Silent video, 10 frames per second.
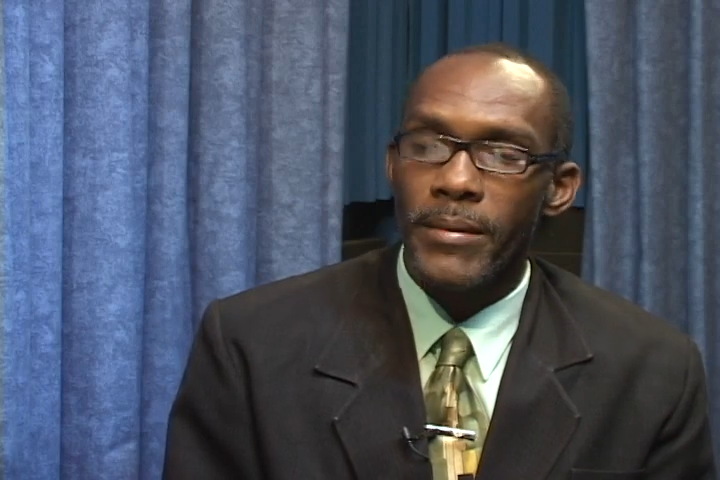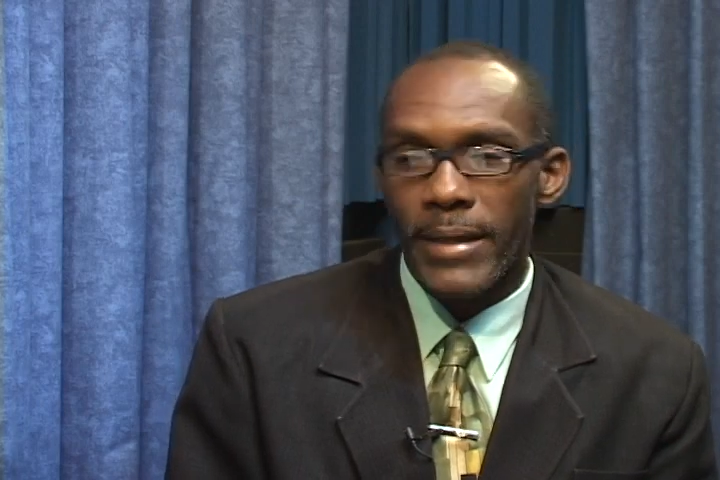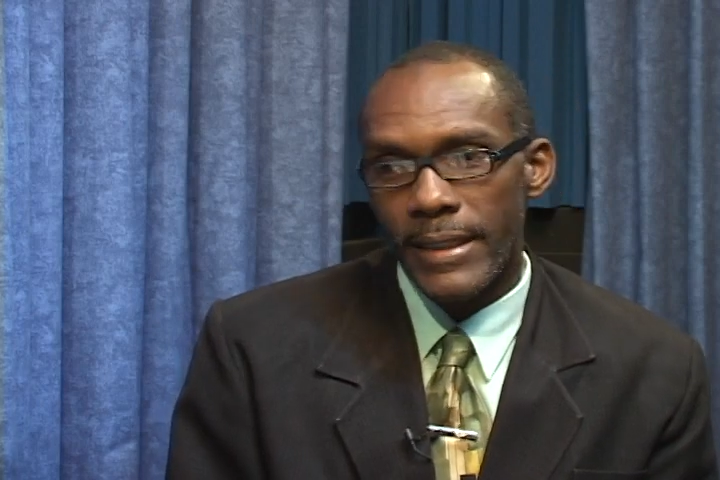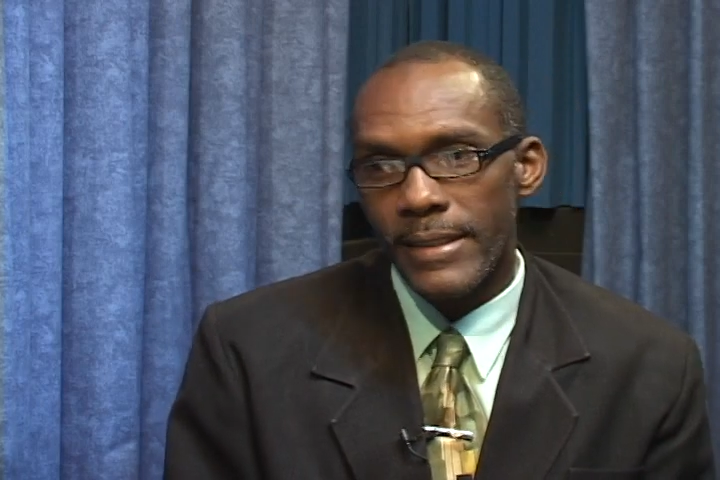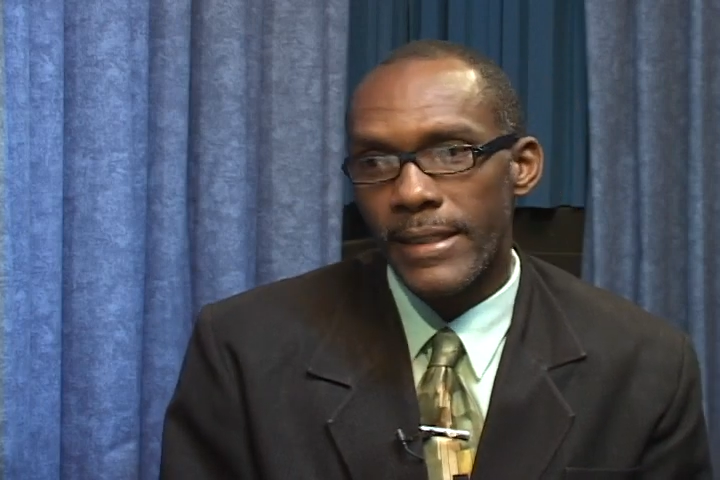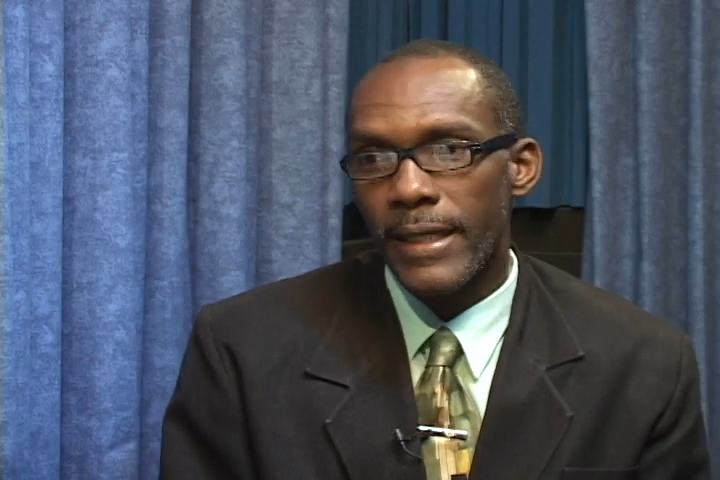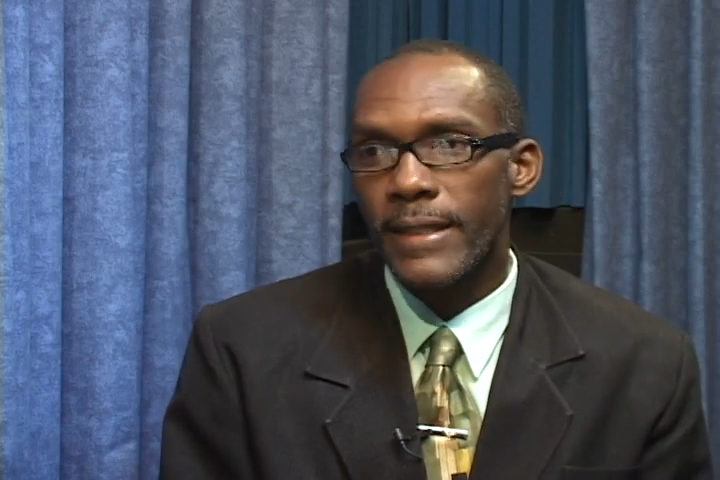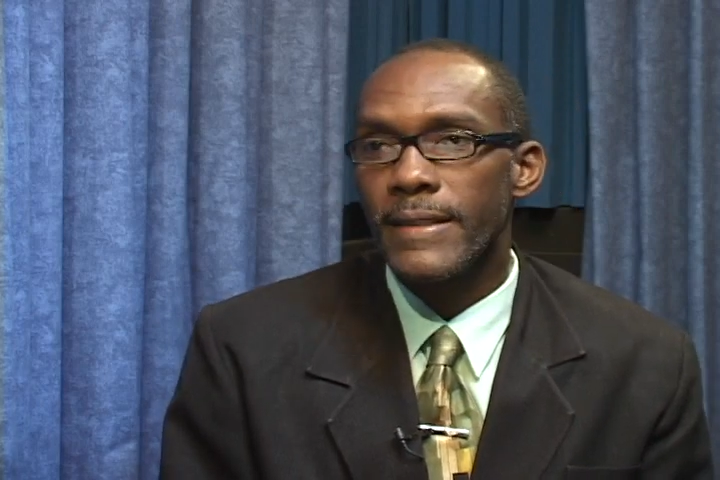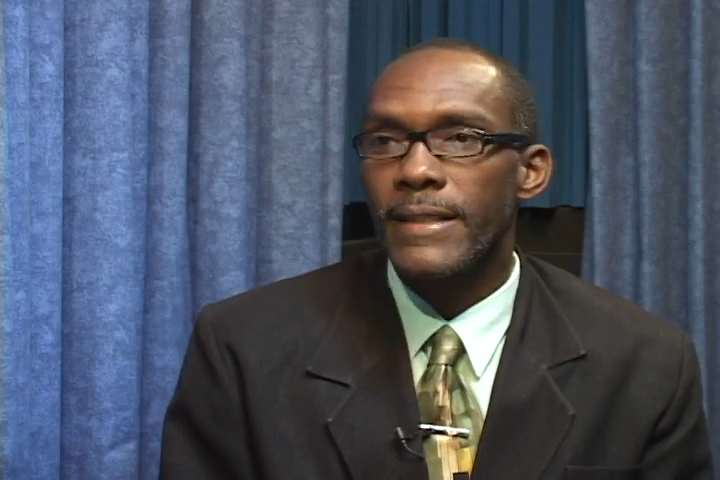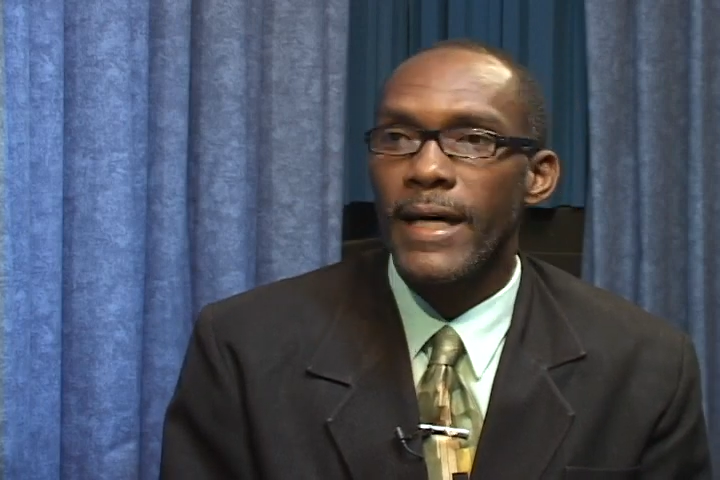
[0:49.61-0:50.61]
back a
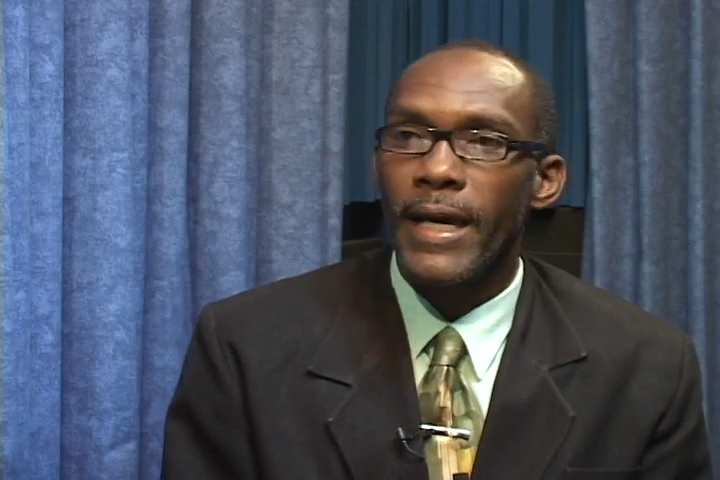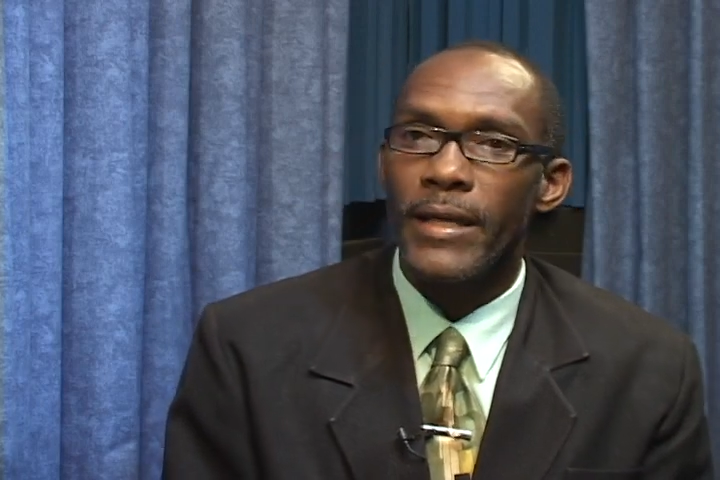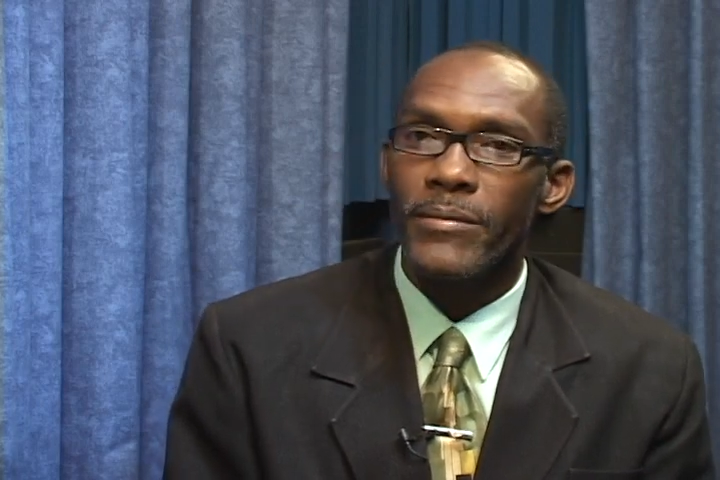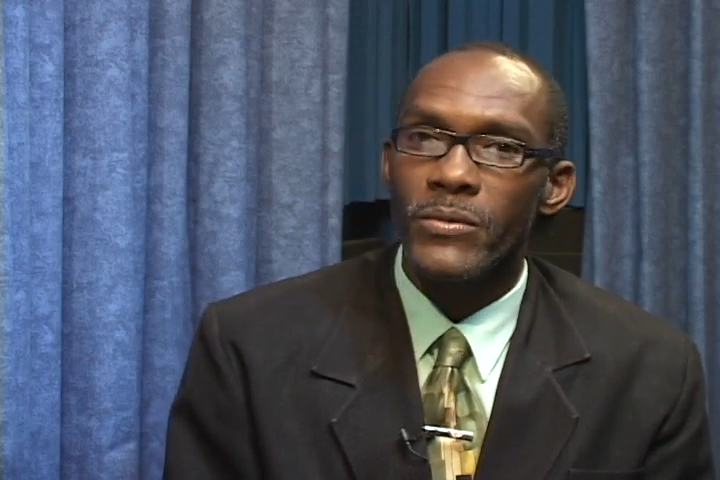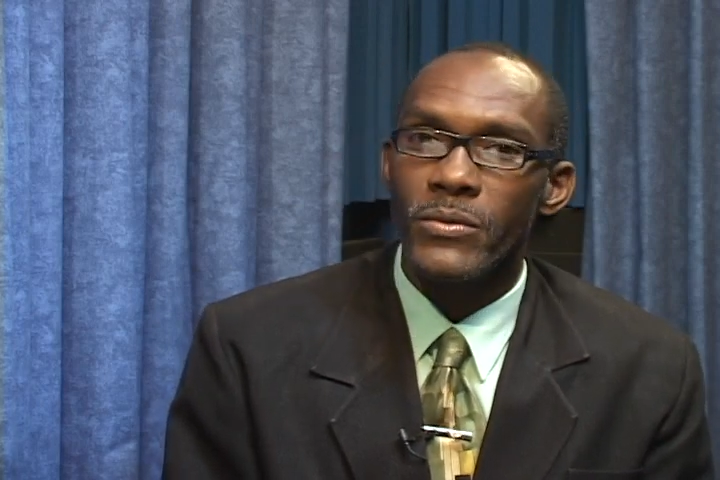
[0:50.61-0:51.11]
second time,